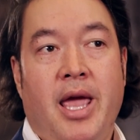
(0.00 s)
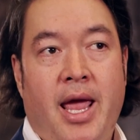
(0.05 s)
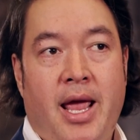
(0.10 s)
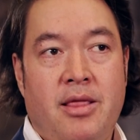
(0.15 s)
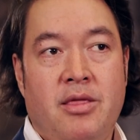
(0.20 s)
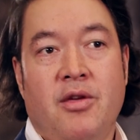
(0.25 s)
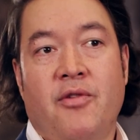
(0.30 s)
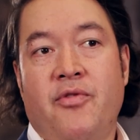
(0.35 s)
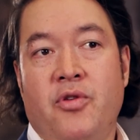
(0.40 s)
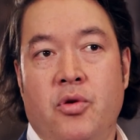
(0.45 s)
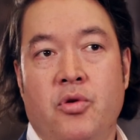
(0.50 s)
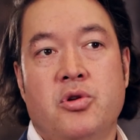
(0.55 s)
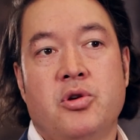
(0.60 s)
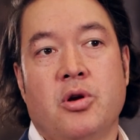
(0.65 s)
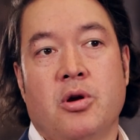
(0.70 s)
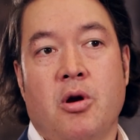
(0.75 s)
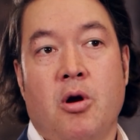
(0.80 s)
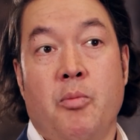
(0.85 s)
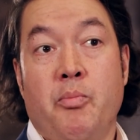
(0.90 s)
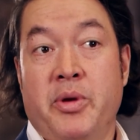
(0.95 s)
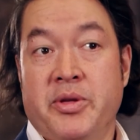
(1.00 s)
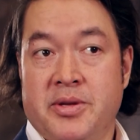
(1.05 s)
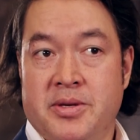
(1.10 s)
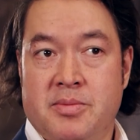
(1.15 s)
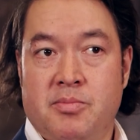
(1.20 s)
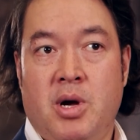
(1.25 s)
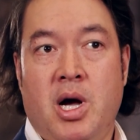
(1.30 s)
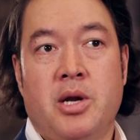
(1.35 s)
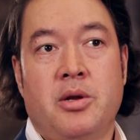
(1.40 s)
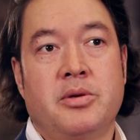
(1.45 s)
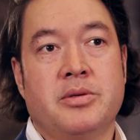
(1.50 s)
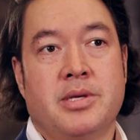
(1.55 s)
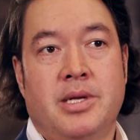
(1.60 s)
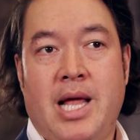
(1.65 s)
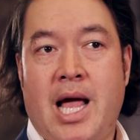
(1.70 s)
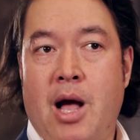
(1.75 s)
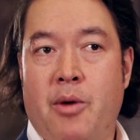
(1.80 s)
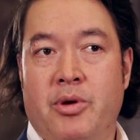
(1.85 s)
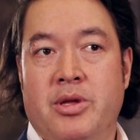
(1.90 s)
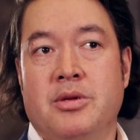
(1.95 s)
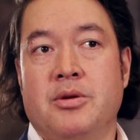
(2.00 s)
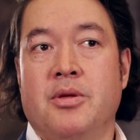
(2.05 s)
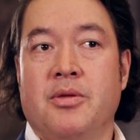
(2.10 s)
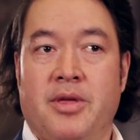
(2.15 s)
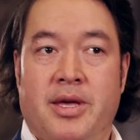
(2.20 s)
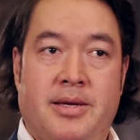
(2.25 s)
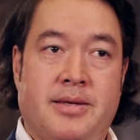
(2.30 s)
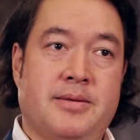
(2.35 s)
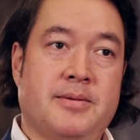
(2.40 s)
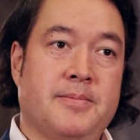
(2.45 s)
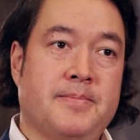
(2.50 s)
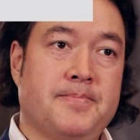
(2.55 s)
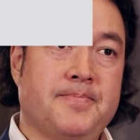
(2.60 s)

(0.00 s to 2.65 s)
in the future our business models and how we do things.